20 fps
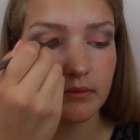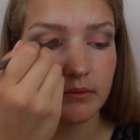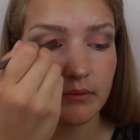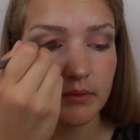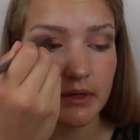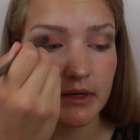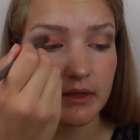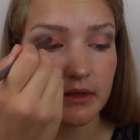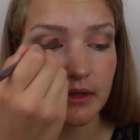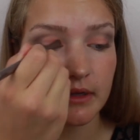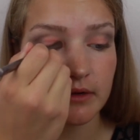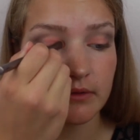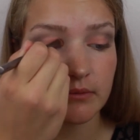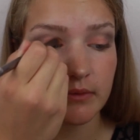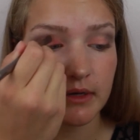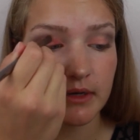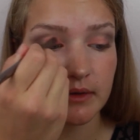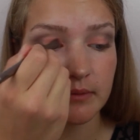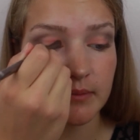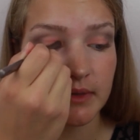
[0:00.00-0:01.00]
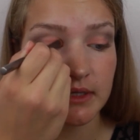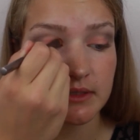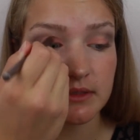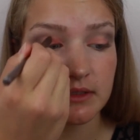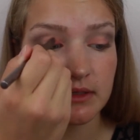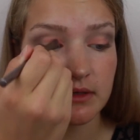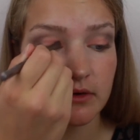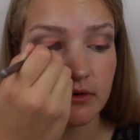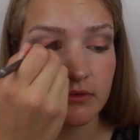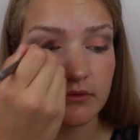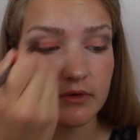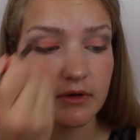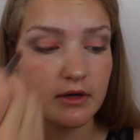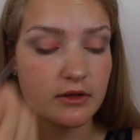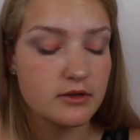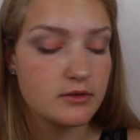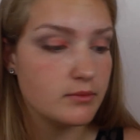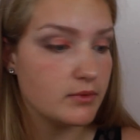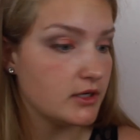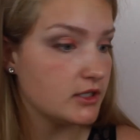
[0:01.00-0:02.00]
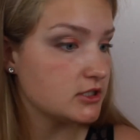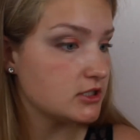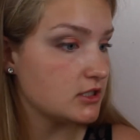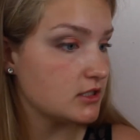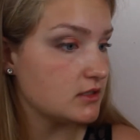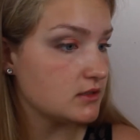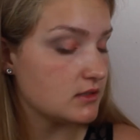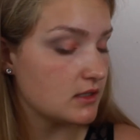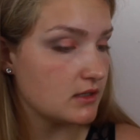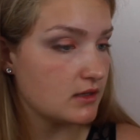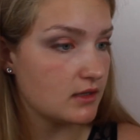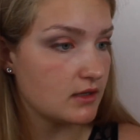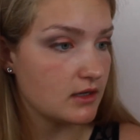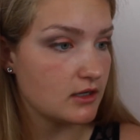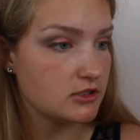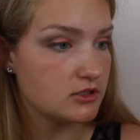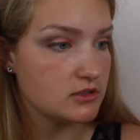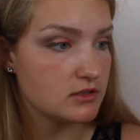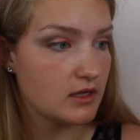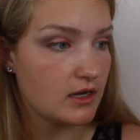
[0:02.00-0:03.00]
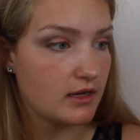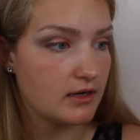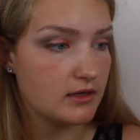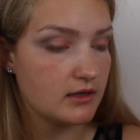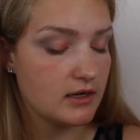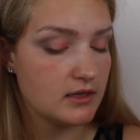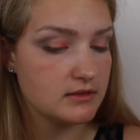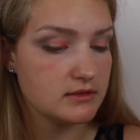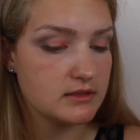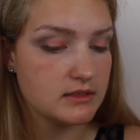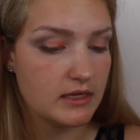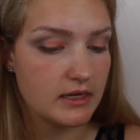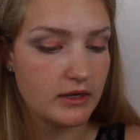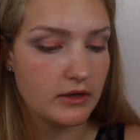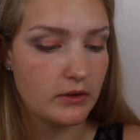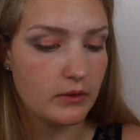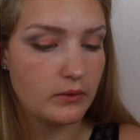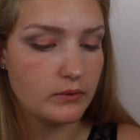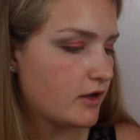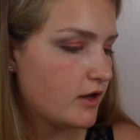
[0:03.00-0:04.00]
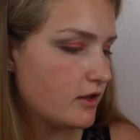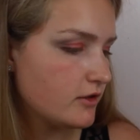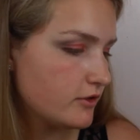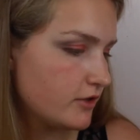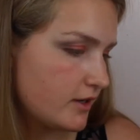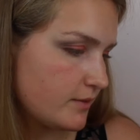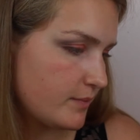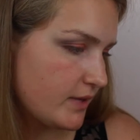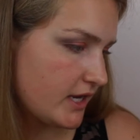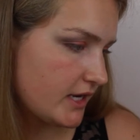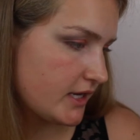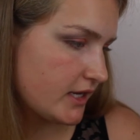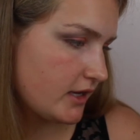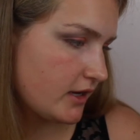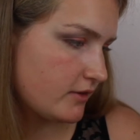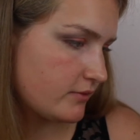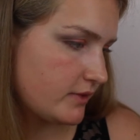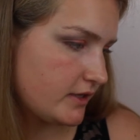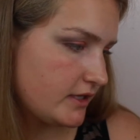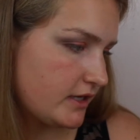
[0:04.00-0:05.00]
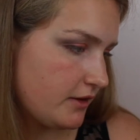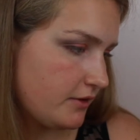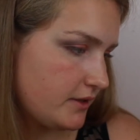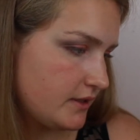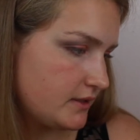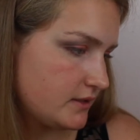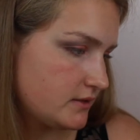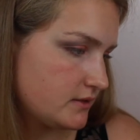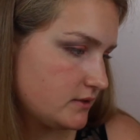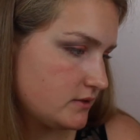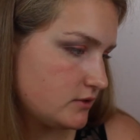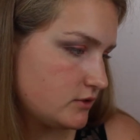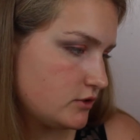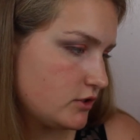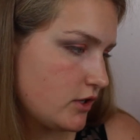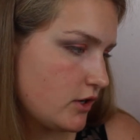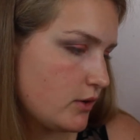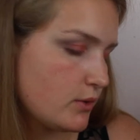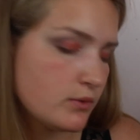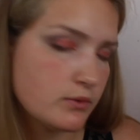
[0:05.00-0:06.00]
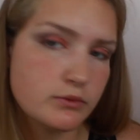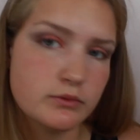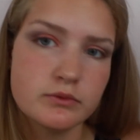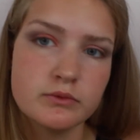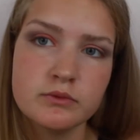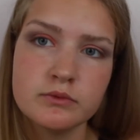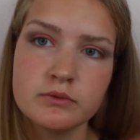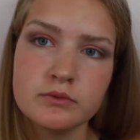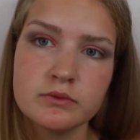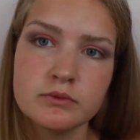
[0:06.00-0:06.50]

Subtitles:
wouldn't like recommend it over other brushes. I think I just got it on sale. The color I'm packing on right now is Tone.